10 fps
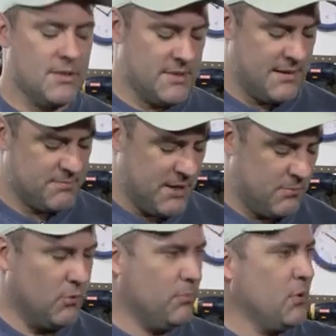sometimes
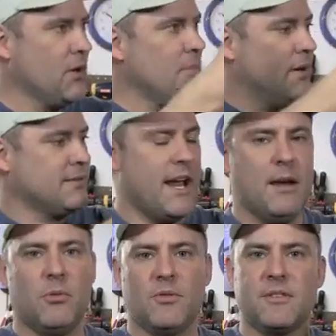people put them on
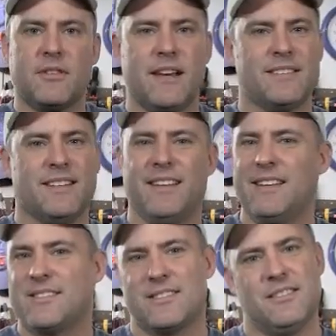tables and things like
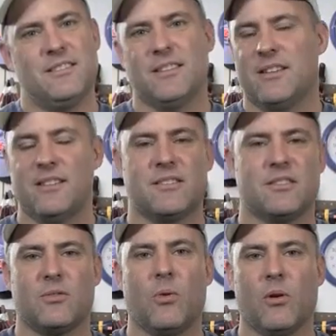that. It
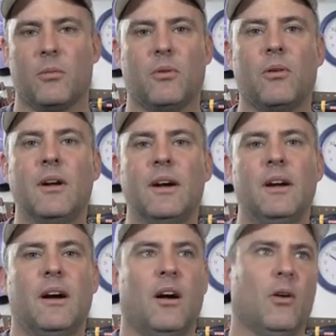just looks horrible,
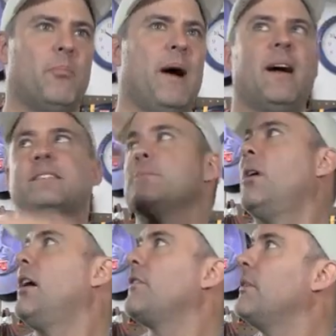or
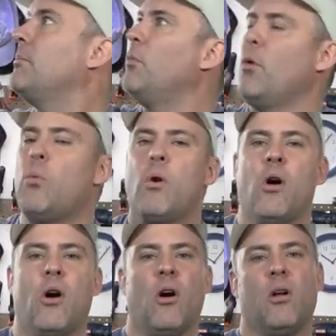bounce them off the
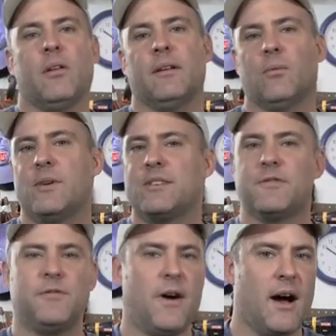wall,
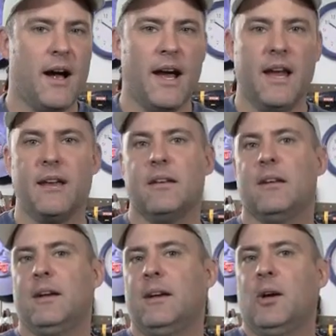which is
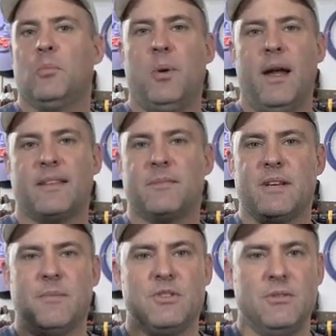fine. But
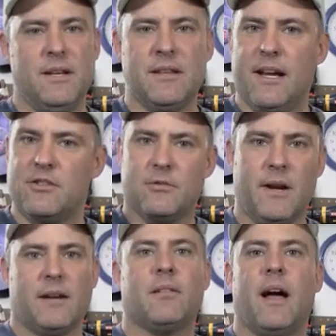sometimes you need that
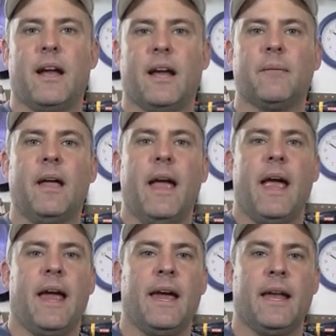direct lighting.
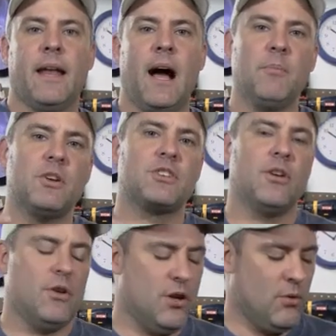And I'm going
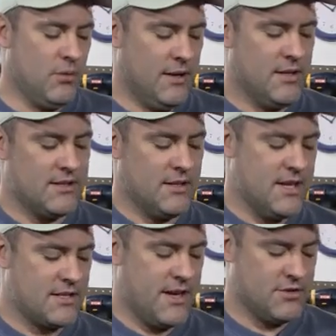to show you. And
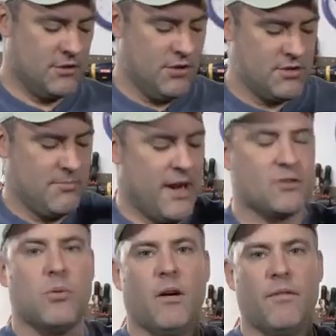these things are usually
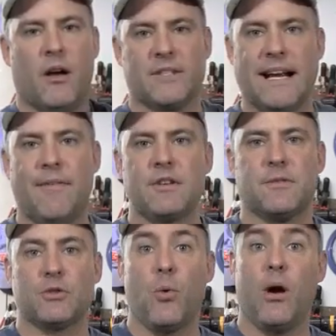about $12. I got
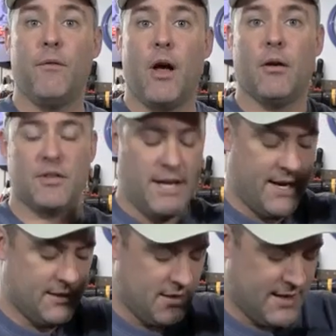this for
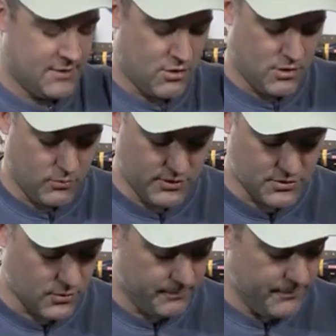$12 at the
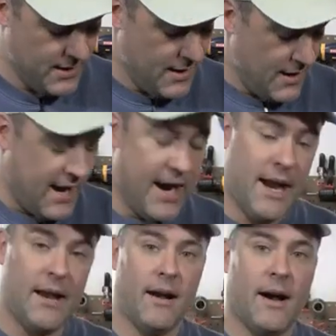hardware store.
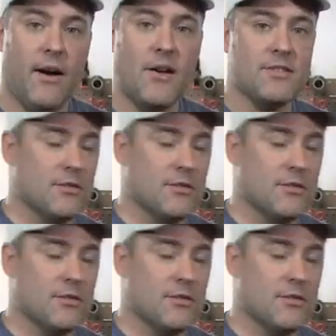And I